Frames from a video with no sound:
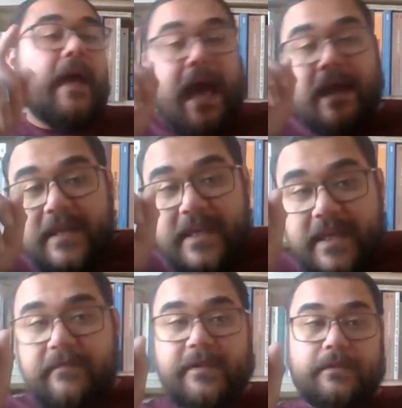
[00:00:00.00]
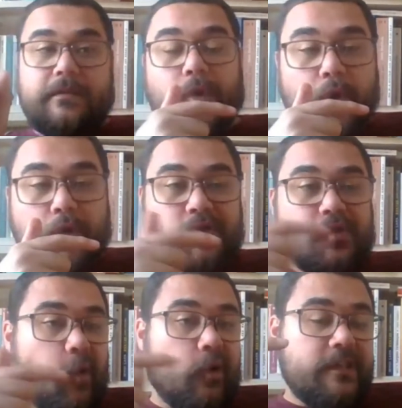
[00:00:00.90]
And even those
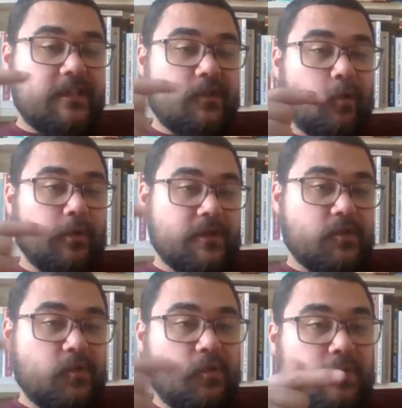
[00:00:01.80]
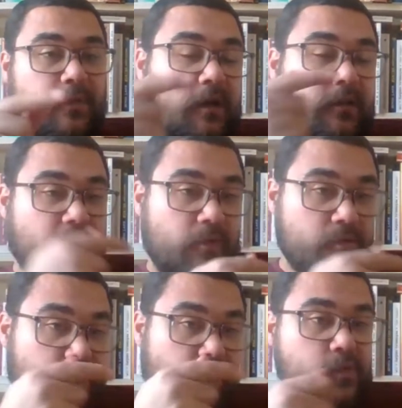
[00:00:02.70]
early scholars who found
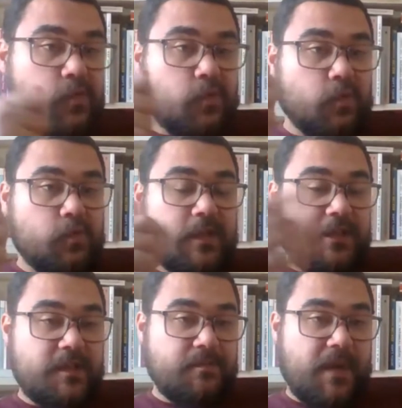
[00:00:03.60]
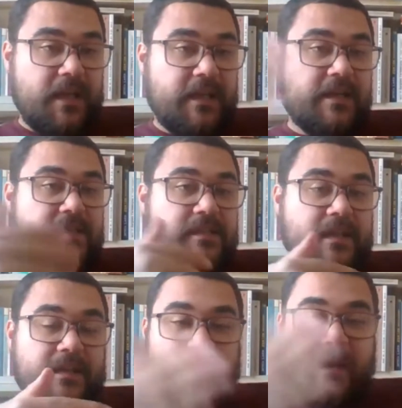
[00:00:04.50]
those law schools, such as Malikis
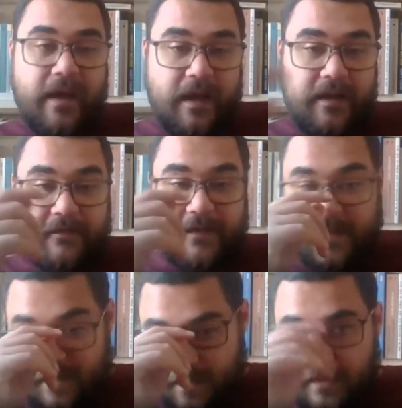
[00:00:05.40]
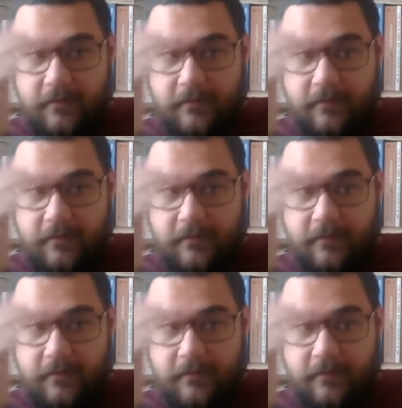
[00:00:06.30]
and Hanafis,